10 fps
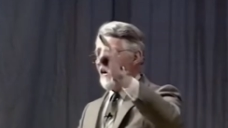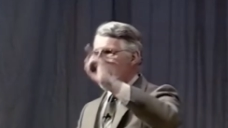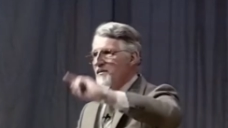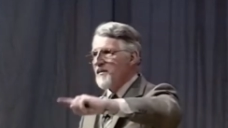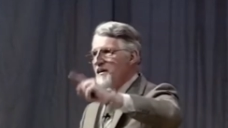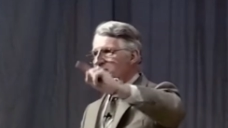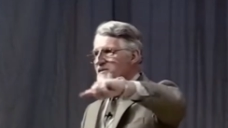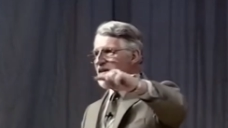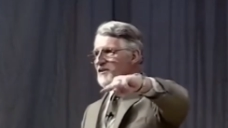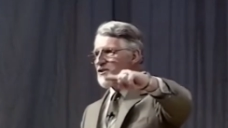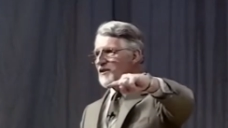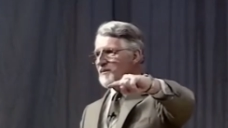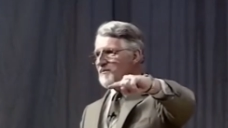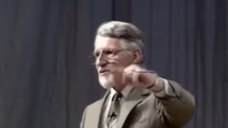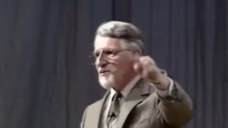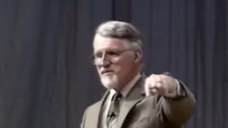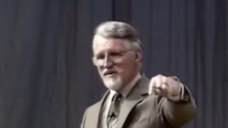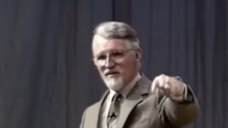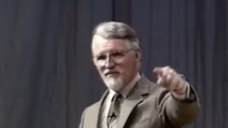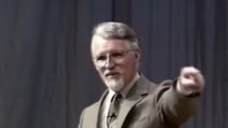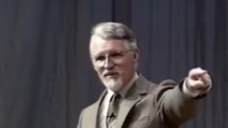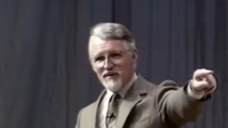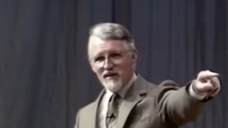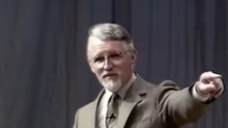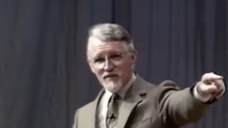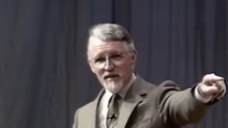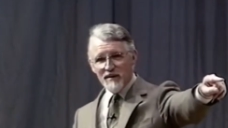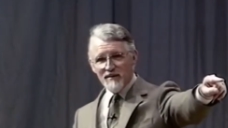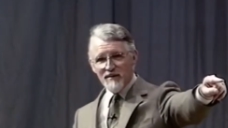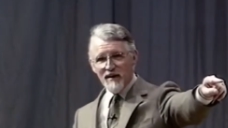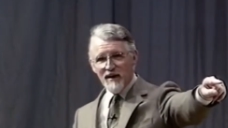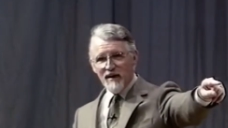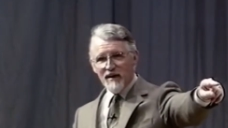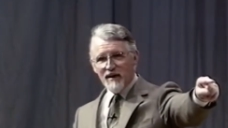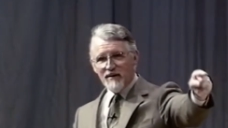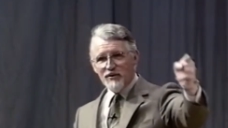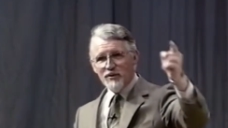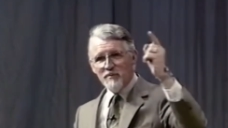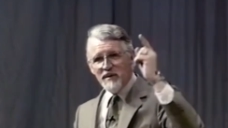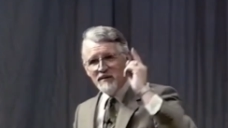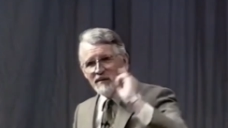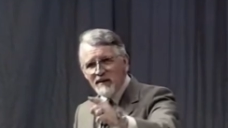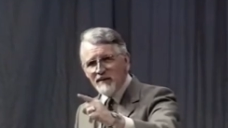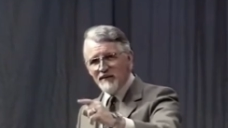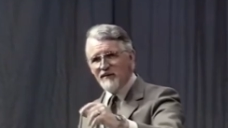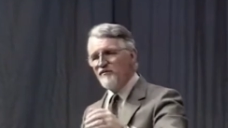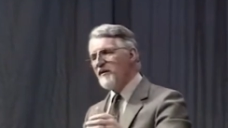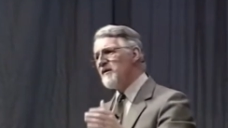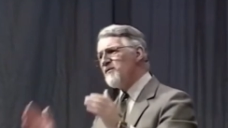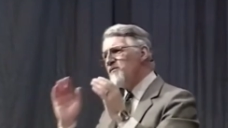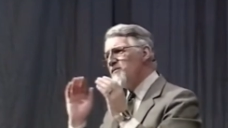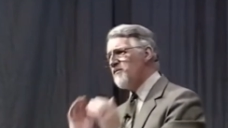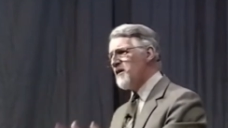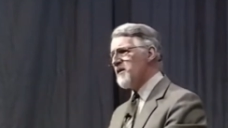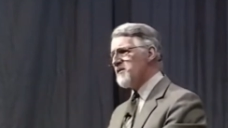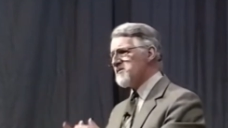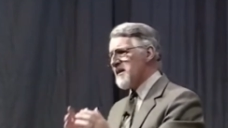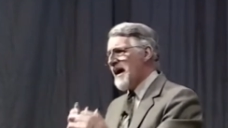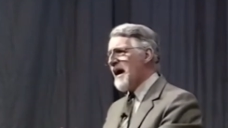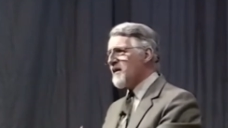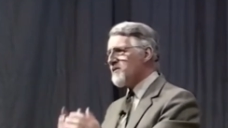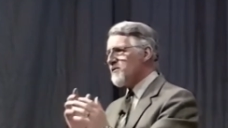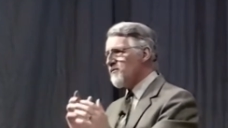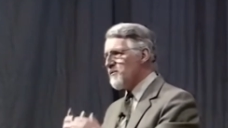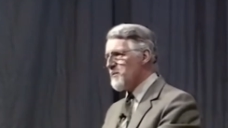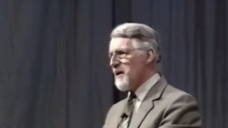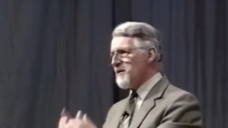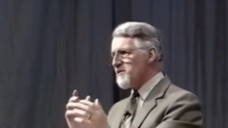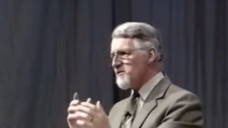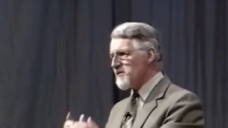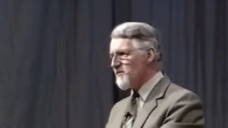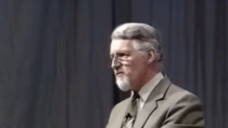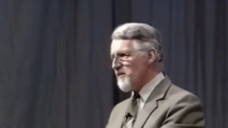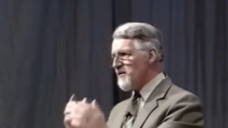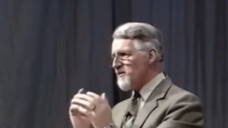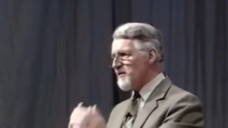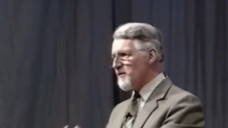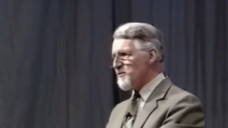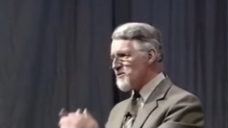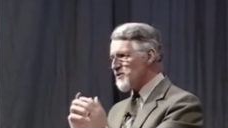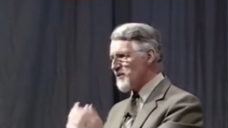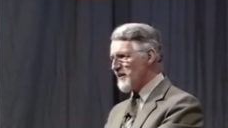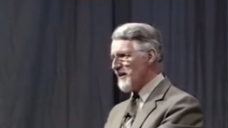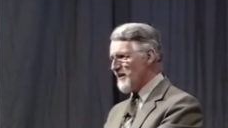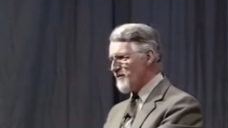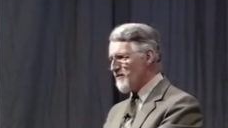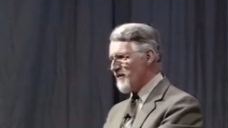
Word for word: and then teaching them to observe all that I've commanded. You begin the very first act of repentance and faith in the Christian life